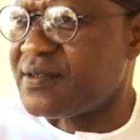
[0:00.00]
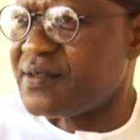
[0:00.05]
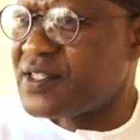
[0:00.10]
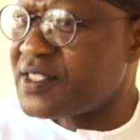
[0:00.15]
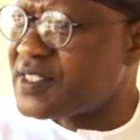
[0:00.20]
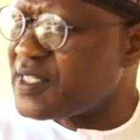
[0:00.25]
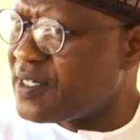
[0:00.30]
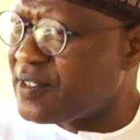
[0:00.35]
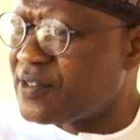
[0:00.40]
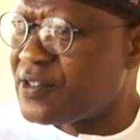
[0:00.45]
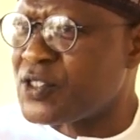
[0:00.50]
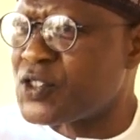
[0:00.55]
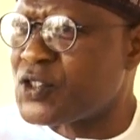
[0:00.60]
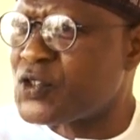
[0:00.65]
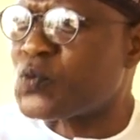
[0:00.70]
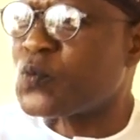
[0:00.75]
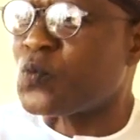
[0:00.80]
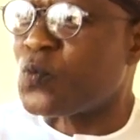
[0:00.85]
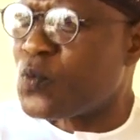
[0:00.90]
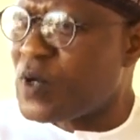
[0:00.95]
These are the
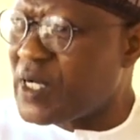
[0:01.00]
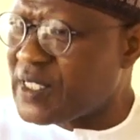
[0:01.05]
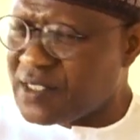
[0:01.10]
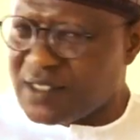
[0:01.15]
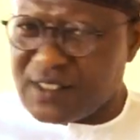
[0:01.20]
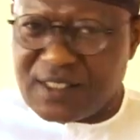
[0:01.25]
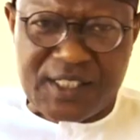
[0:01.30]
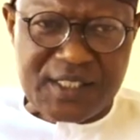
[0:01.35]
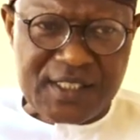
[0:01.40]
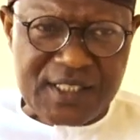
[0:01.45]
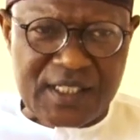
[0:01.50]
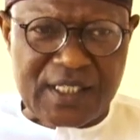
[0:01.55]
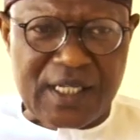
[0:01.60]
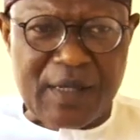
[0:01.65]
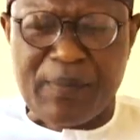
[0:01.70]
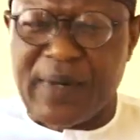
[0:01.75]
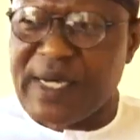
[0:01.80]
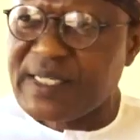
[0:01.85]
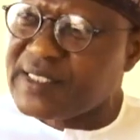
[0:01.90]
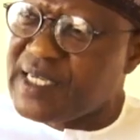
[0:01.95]
things we are teaching
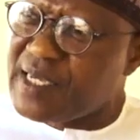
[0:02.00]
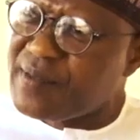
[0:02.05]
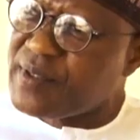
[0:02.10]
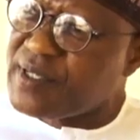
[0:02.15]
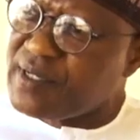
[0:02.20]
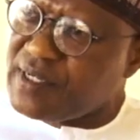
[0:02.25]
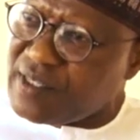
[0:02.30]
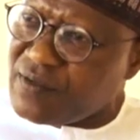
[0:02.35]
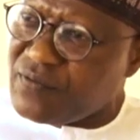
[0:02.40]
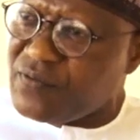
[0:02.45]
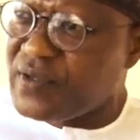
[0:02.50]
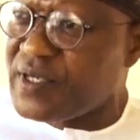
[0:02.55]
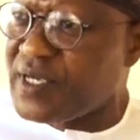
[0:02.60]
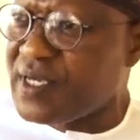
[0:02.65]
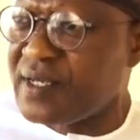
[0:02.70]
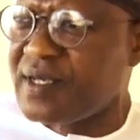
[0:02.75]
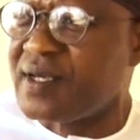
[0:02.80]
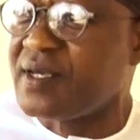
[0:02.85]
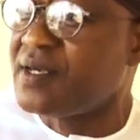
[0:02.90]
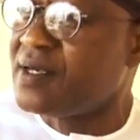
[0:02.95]
them. By the time they leave
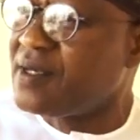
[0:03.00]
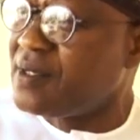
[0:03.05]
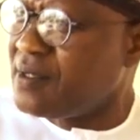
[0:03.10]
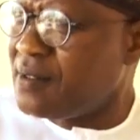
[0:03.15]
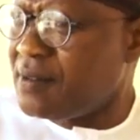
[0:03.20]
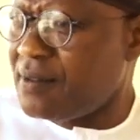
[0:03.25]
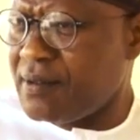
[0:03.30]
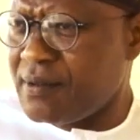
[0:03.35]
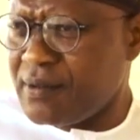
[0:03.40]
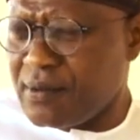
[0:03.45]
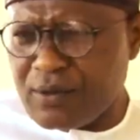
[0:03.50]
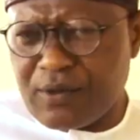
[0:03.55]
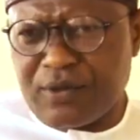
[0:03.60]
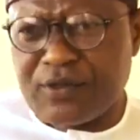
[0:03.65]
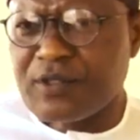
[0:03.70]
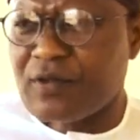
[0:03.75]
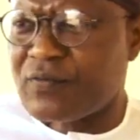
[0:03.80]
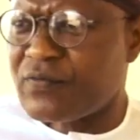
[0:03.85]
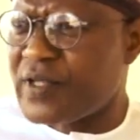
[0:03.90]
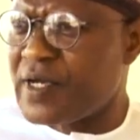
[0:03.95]
here,
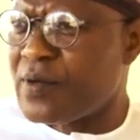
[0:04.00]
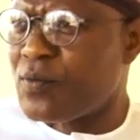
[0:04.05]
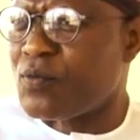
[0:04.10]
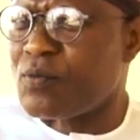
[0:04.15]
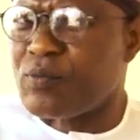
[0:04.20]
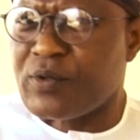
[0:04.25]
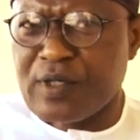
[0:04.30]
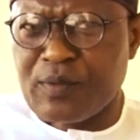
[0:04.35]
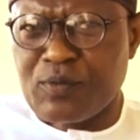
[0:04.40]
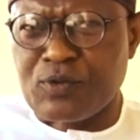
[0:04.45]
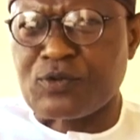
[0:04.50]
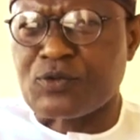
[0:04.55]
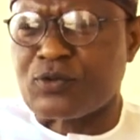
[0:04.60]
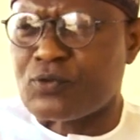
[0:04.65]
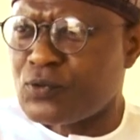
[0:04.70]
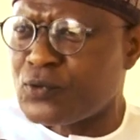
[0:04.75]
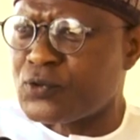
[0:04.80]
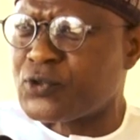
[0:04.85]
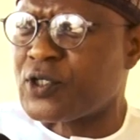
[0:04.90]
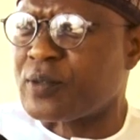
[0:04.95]
lots of them will be able to
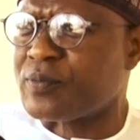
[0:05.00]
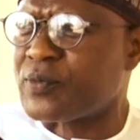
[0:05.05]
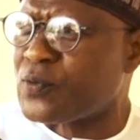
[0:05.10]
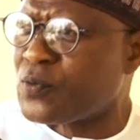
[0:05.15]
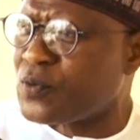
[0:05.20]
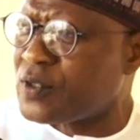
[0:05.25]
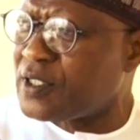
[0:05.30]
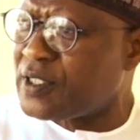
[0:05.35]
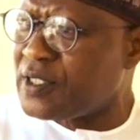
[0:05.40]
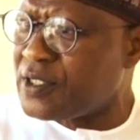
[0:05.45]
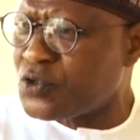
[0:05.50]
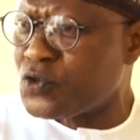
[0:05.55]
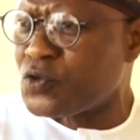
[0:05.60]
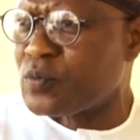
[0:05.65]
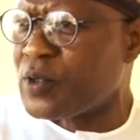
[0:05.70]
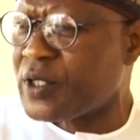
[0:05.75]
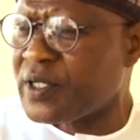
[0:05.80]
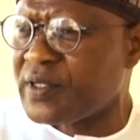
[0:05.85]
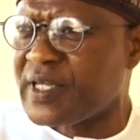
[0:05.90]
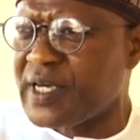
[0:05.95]
do something with the little money